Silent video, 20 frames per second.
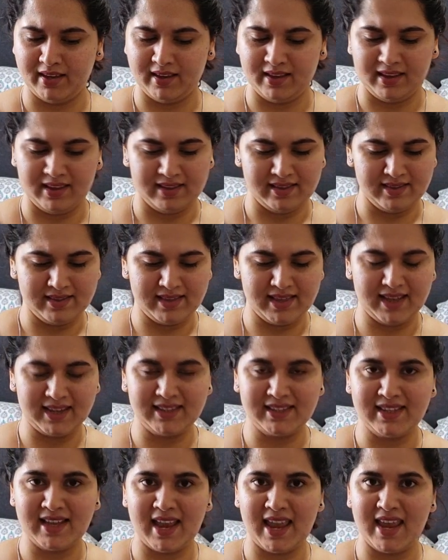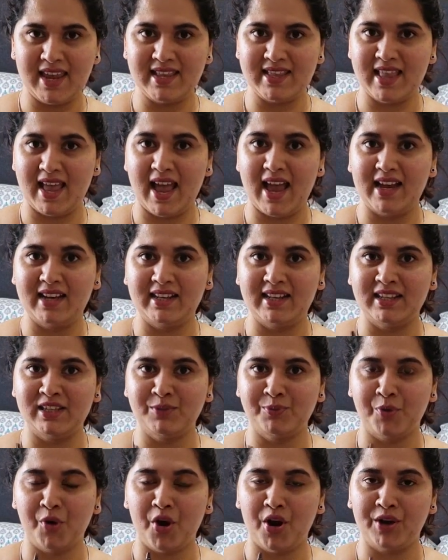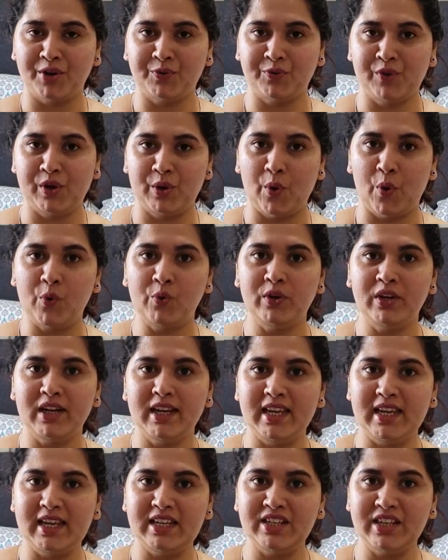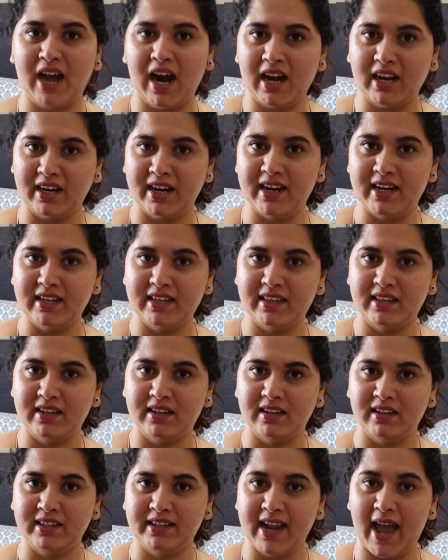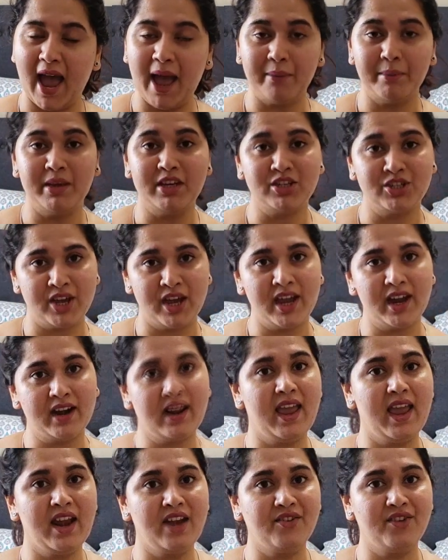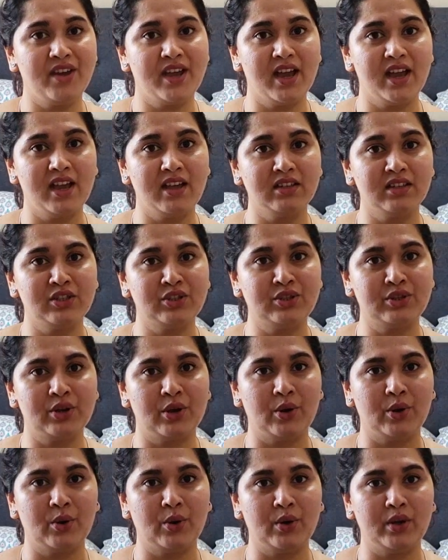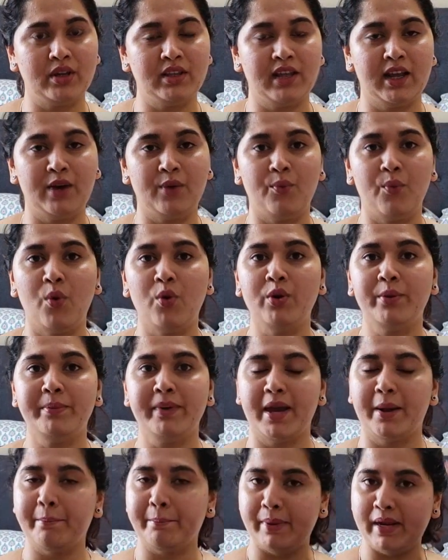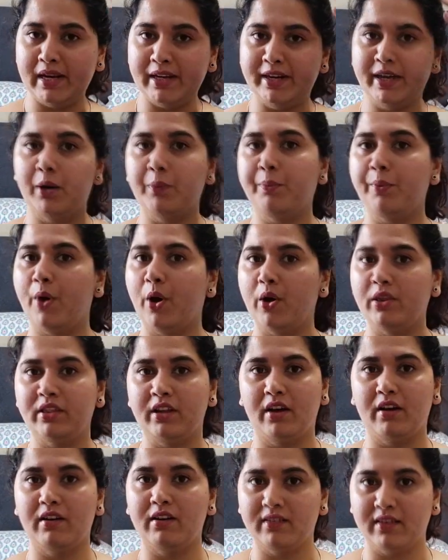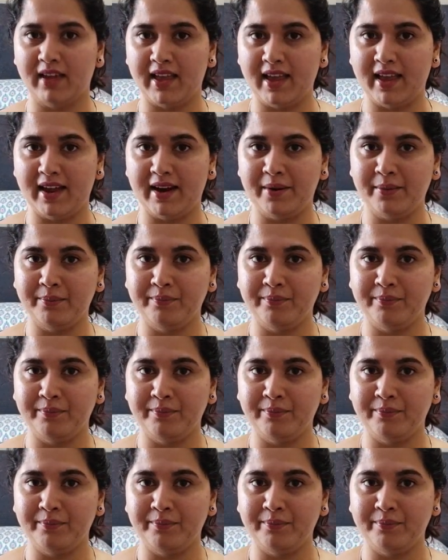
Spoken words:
They're saying that this product will only target the damaged hair areas, so there won't be a buildup on the other hair.